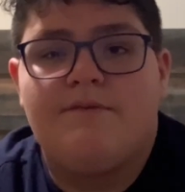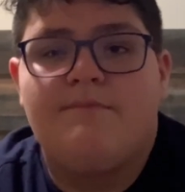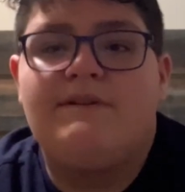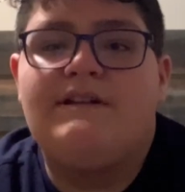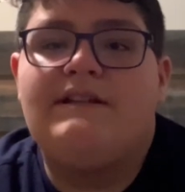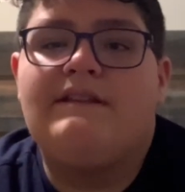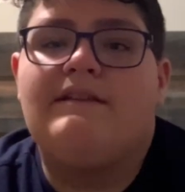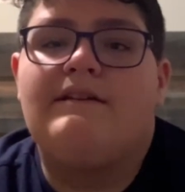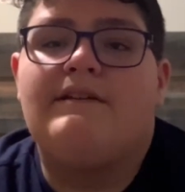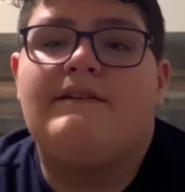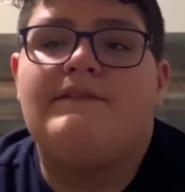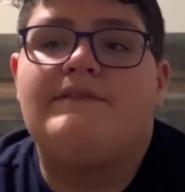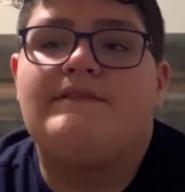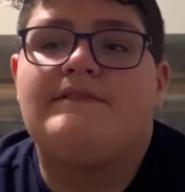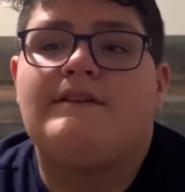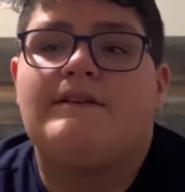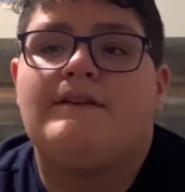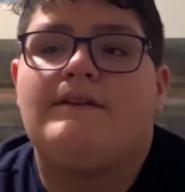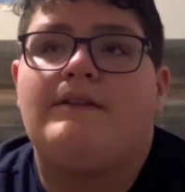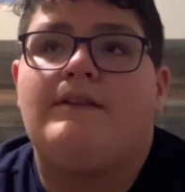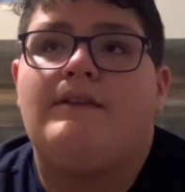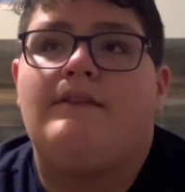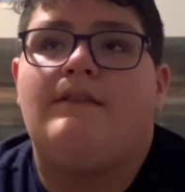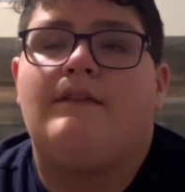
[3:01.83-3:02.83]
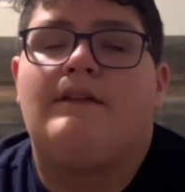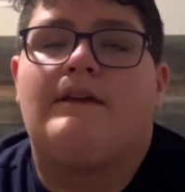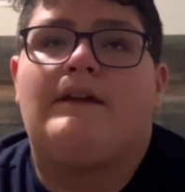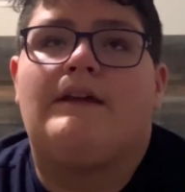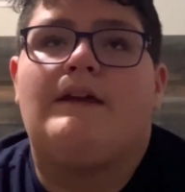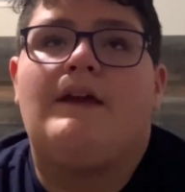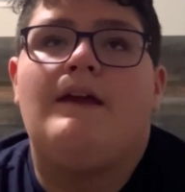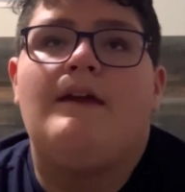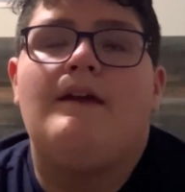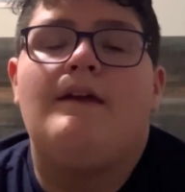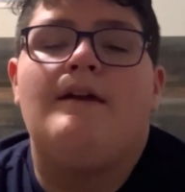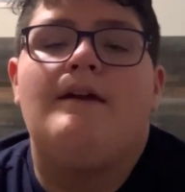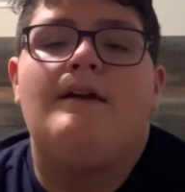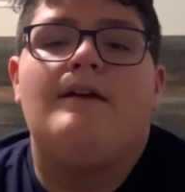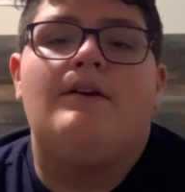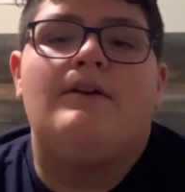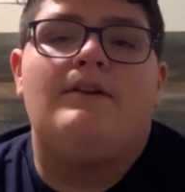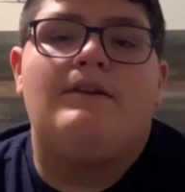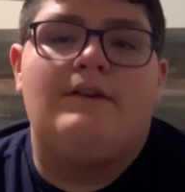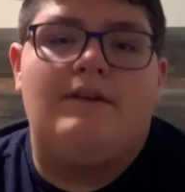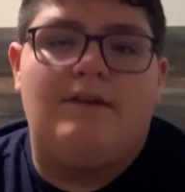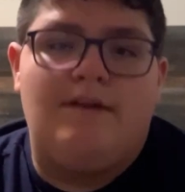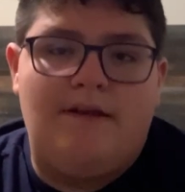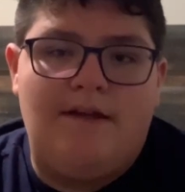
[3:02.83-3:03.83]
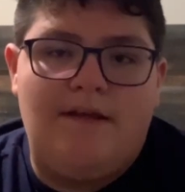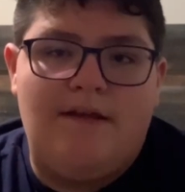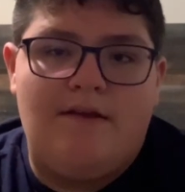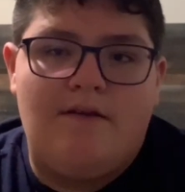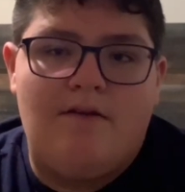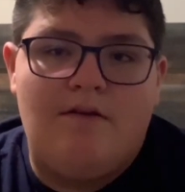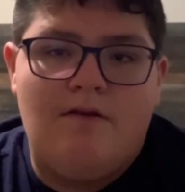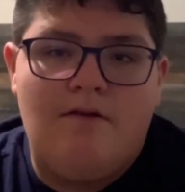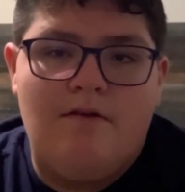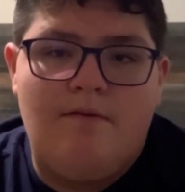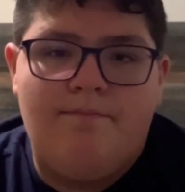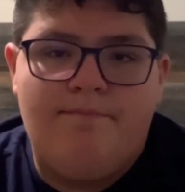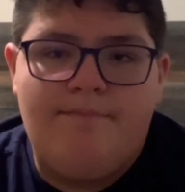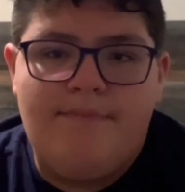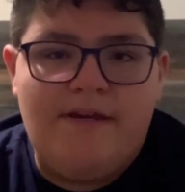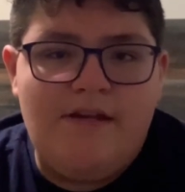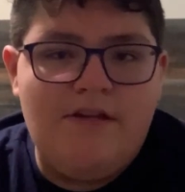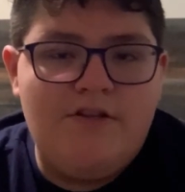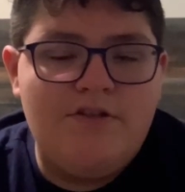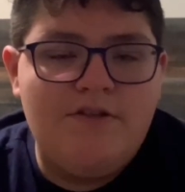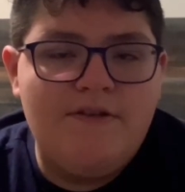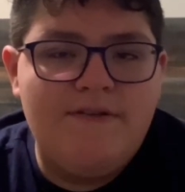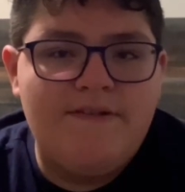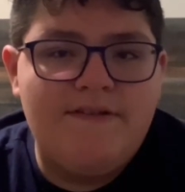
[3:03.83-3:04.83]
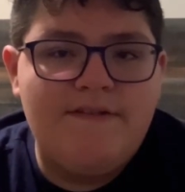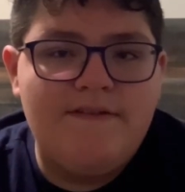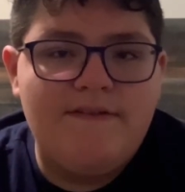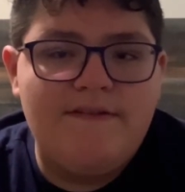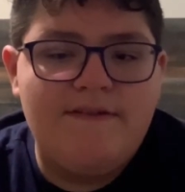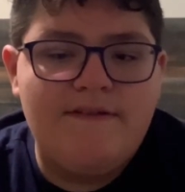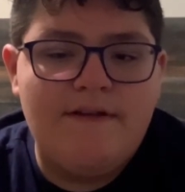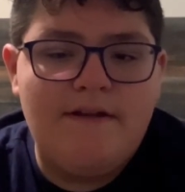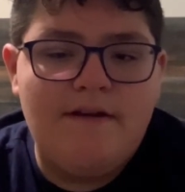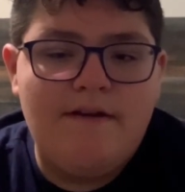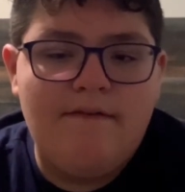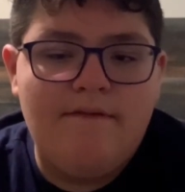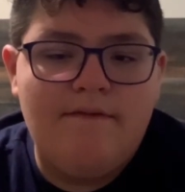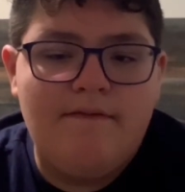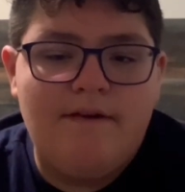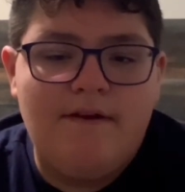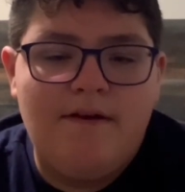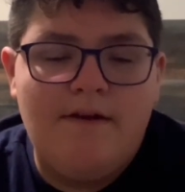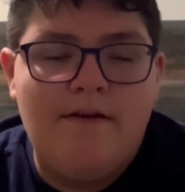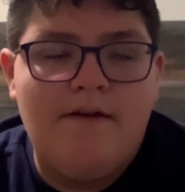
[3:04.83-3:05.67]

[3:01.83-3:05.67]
lives in near beaches and stuff,